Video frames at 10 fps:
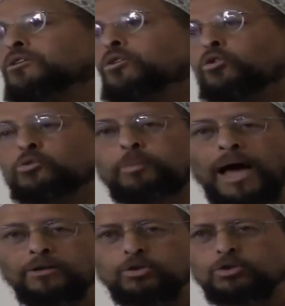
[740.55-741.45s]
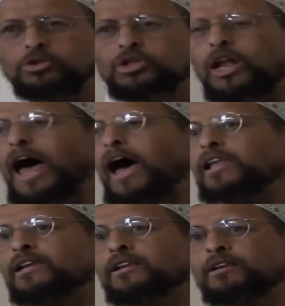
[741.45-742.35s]
He comes back to his
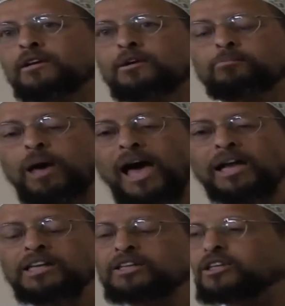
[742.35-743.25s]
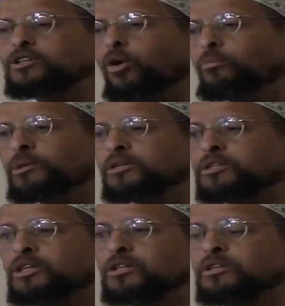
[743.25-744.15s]
jalal. Maliki
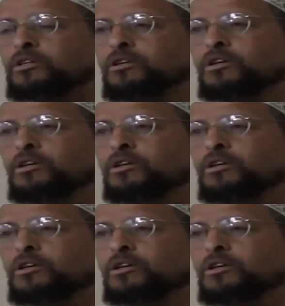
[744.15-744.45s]
Yawmiddin.